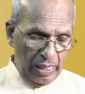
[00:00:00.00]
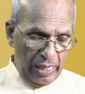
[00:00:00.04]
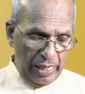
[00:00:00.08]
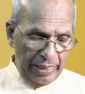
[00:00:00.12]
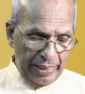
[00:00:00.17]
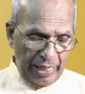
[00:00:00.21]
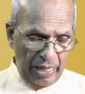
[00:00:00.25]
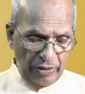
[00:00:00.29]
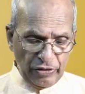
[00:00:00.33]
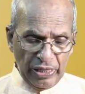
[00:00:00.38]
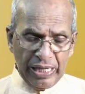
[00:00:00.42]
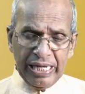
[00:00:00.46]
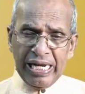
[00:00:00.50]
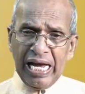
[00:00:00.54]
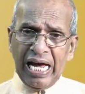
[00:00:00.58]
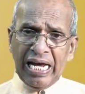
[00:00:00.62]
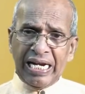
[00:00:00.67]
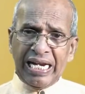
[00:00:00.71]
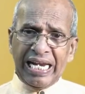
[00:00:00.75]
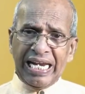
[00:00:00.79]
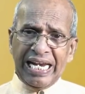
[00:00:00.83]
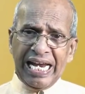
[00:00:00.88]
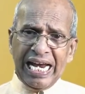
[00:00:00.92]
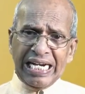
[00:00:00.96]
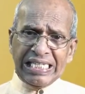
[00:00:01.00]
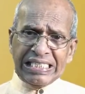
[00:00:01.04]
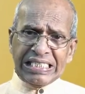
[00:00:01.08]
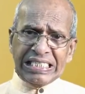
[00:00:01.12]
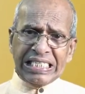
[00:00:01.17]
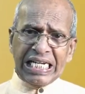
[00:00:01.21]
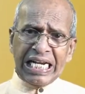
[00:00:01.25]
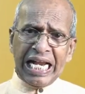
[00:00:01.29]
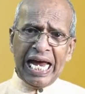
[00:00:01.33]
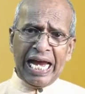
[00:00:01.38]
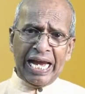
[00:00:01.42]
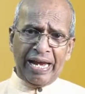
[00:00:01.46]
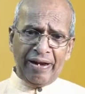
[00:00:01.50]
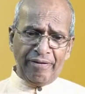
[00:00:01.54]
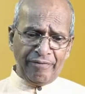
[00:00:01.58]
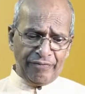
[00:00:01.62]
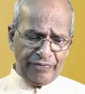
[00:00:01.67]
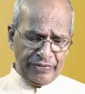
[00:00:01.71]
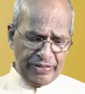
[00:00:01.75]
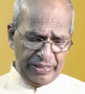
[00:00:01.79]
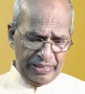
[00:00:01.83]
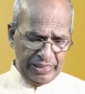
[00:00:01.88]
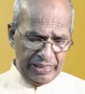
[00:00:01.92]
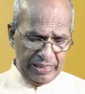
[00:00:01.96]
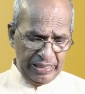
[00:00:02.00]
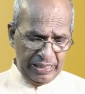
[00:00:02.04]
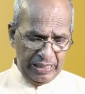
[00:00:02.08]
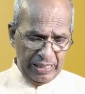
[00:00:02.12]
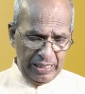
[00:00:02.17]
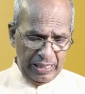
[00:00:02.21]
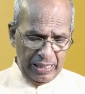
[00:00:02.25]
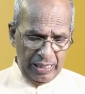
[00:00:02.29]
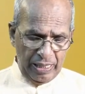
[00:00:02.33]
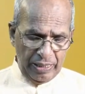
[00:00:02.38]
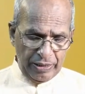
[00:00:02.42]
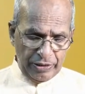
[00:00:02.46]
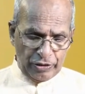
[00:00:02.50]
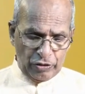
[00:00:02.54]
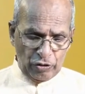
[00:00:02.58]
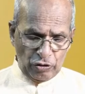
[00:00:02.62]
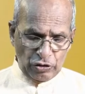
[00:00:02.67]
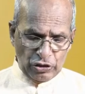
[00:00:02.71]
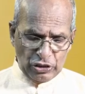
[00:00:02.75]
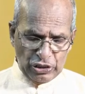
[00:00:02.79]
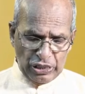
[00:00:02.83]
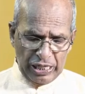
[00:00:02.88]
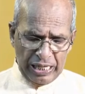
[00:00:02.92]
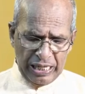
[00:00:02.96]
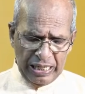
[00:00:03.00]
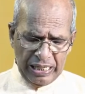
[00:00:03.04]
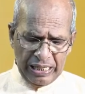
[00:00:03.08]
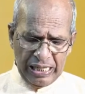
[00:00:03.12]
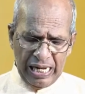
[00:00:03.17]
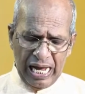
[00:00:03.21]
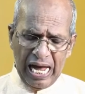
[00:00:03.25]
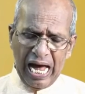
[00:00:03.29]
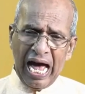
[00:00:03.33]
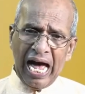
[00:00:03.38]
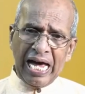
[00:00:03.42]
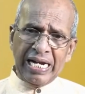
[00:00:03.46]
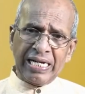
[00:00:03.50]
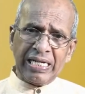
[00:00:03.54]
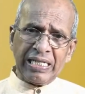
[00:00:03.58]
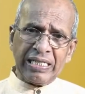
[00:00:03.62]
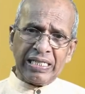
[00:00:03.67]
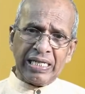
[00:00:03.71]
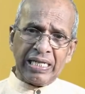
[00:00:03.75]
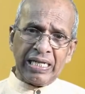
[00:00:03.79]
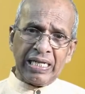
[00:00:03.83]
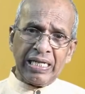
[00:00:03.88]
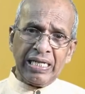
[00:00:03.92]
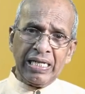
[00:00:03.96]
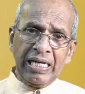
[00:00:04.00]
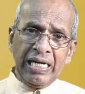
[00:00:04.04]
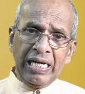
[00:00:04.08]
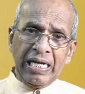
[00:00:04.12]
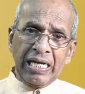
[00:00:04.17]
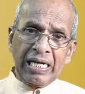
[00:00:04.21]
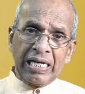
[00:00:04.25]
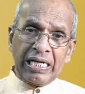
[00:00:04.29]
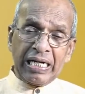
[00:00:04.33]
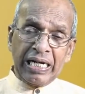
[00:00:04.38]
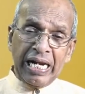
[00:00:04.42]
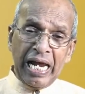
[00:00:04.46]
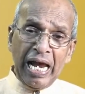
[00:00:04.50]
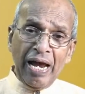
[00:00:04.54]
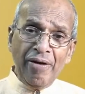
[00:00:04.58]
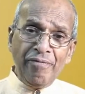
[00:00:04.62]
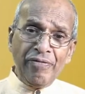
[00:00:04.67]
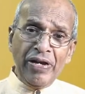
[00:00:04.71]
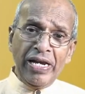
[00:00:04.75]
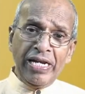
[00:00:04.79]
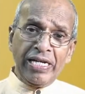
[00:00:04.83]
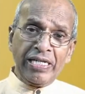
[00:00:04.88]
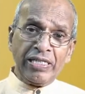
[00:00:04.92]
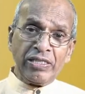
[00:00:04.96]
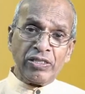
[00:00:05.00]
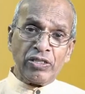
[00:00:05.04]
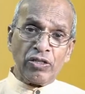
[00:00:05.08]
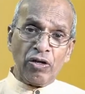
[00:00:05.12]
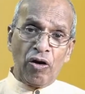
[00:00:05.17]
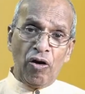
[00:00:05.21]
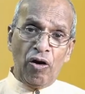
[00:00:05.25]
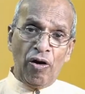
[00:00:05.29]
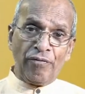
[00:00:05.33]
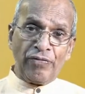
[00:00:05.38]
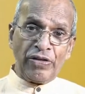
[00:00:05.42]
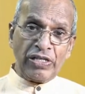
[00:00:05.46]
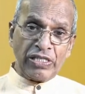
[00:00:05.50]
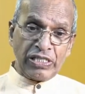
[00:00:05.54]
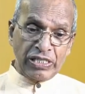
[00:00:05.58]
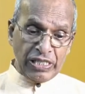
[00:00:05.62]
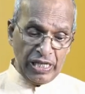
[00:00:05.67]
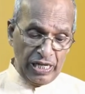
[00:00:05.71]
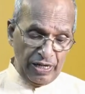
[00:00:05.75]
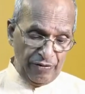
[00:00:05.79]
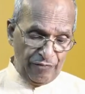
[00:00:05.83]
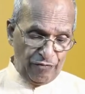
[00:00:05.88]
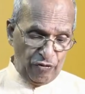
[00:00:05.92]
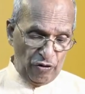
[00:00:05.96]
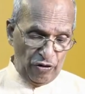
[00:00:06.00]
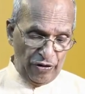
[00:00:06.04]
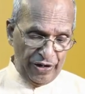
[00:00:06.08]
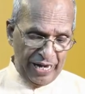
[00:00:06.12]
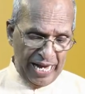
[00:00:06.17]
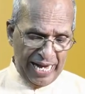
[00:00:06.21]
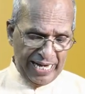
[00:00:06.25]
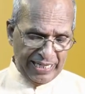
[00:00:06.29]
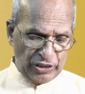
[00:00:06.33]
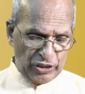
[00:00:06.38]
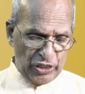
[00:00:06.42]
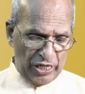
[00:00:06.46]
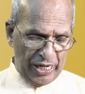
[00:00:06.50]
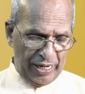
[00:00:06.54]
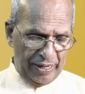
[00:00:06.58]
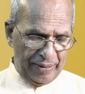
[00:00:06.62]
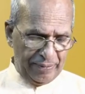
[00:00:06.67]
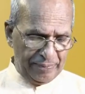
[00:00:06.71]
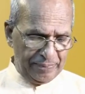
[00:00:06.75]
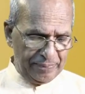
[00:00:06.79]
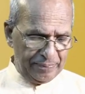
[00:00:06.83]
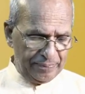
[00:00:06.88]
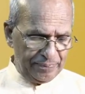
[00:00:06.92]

Now they are enslaved to sin and the cravings of the sinful nature.